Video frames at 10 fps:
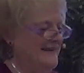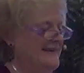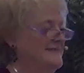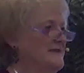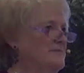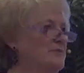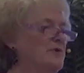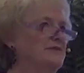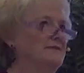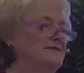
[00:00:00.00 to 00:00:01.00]
It's
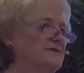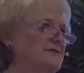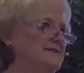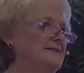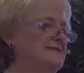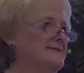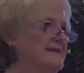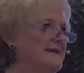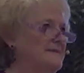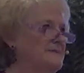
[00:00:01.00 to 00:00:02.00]
important during these
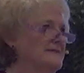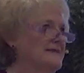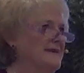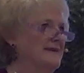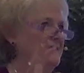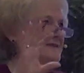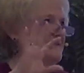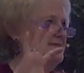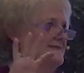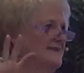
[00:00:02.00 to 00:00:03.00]
times
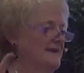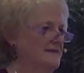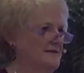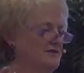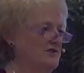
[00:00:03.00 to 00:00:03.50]
to stay out of